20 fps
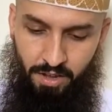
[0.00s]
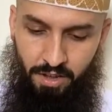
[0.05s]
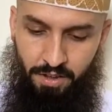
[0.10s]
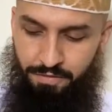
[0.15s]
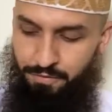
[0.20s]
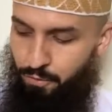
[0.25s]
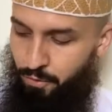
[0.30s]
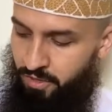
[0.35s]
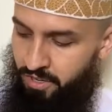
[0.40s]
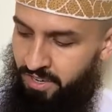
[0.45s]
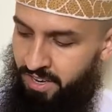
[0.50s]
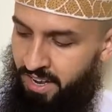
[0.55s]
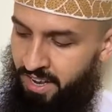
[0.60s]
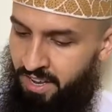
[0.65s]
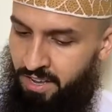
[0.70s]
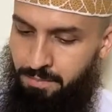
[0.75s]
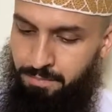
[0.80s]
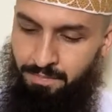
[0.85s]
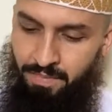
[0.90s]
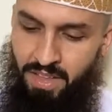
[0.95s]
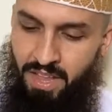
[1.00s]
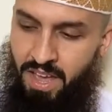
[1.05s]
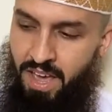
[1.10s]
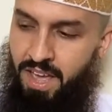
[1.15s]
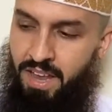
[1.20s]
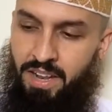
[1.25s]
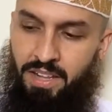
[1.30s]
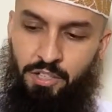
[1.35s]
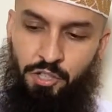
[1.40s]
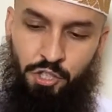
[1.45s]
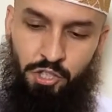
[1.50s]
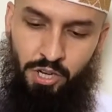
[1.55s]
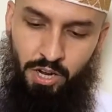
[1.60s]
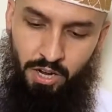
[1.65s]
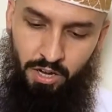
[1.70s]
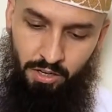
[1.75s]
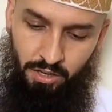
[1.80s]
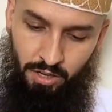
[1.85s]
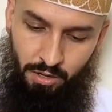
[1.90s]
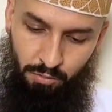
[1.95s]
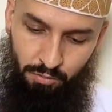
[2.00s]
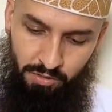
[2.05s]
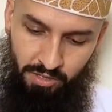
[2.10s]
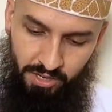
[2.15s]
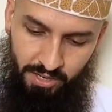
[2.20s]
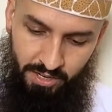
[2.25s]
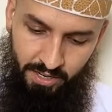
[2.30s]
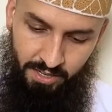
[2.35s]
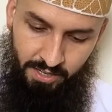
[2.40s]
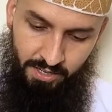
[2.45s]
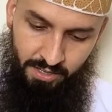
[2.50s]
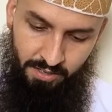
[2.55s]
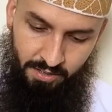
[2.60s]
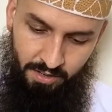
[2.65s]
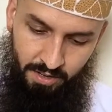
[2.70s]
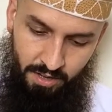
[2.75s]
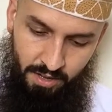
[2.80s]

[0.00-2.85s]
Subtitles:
for today. And inshallah ta'ala,